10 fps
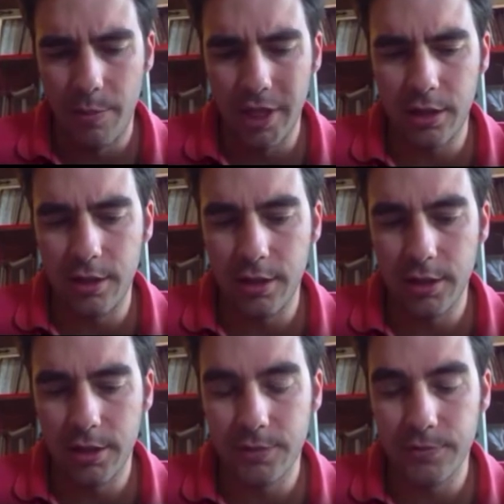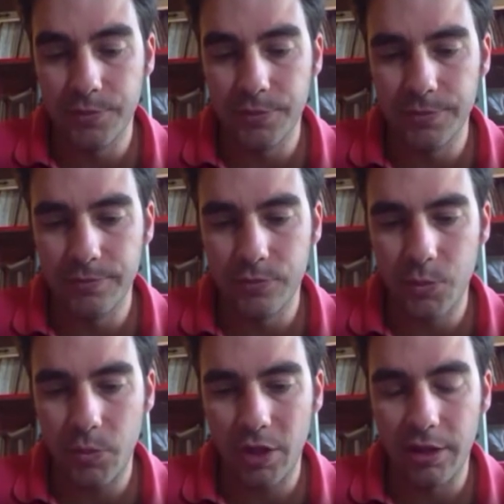But
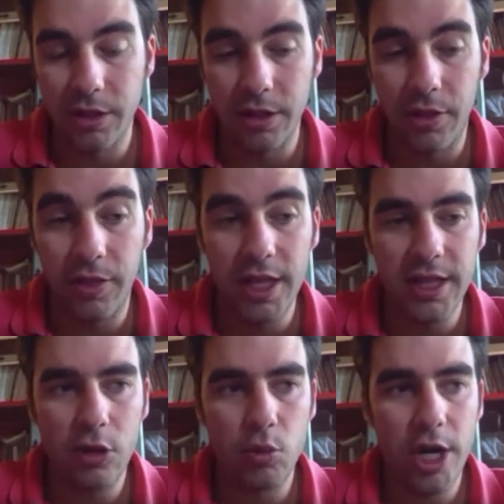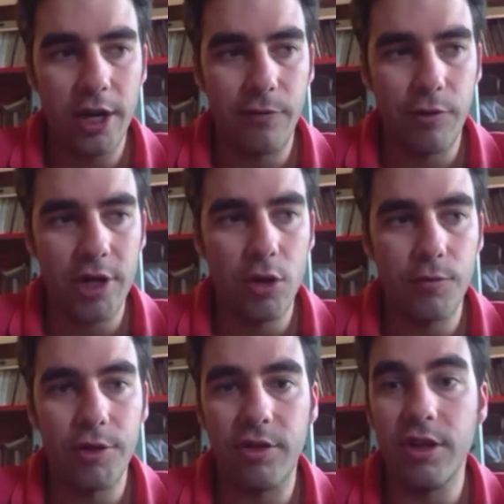the thing that we are afraid
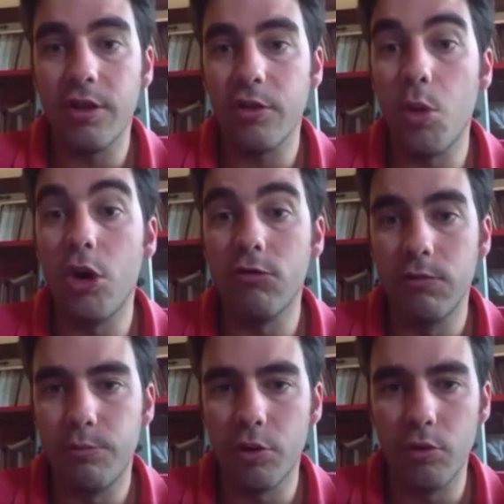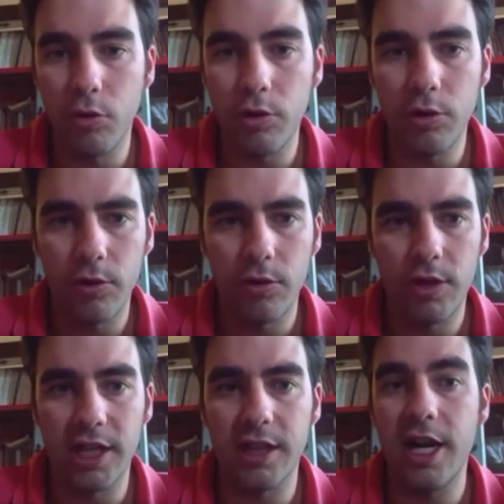of is the small producers,
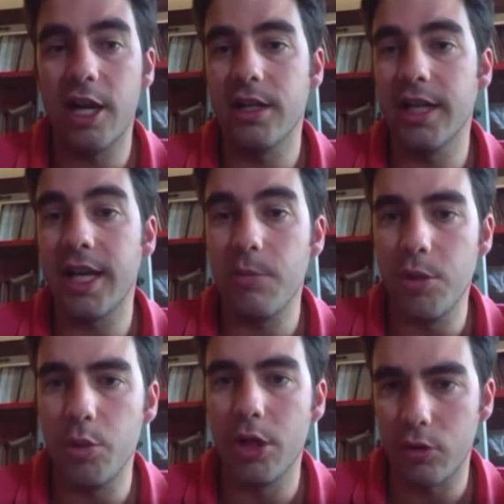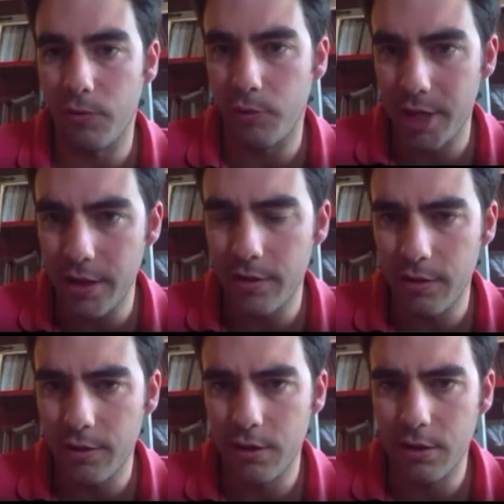that they can be without of
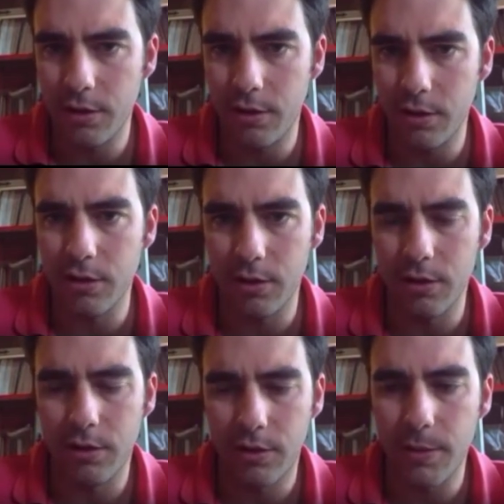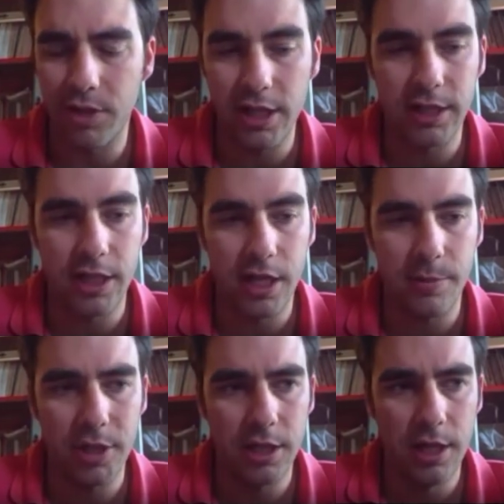space. It's something that can
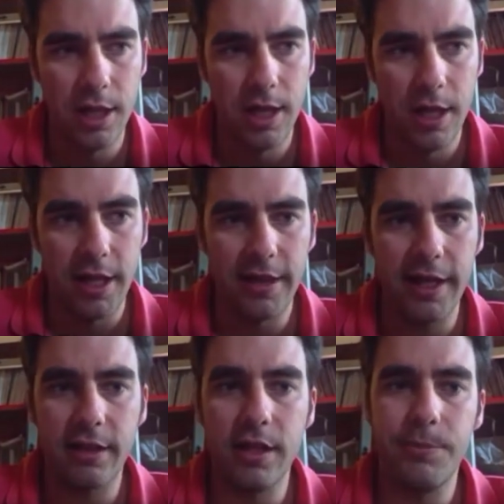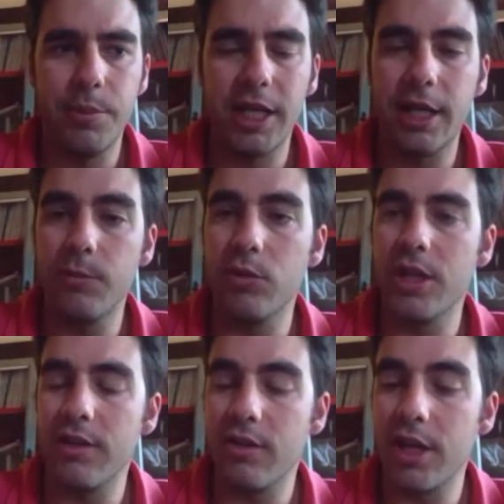happen, and that
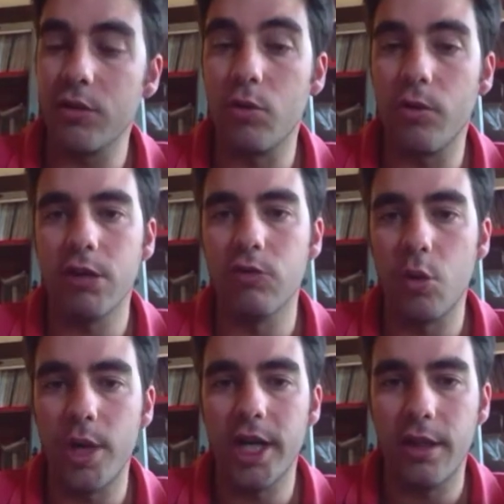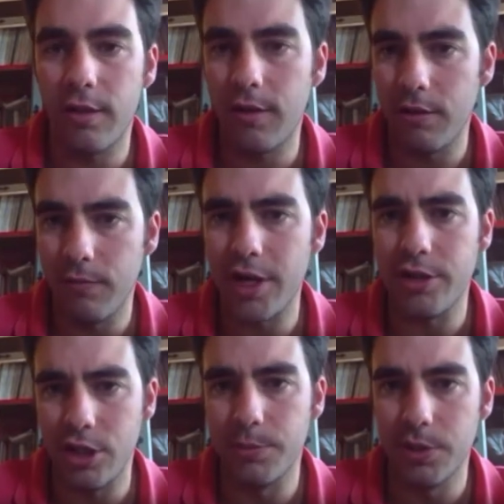they start to sell the wines very
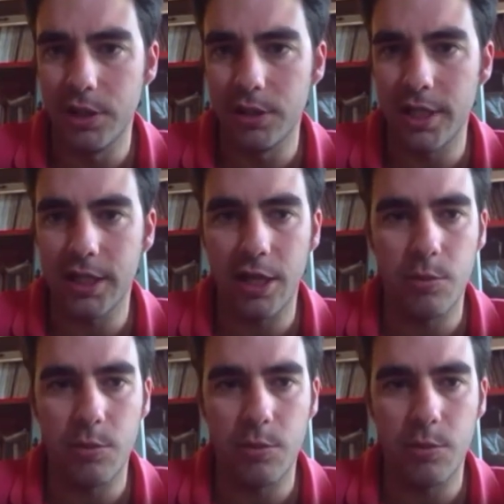cheap. That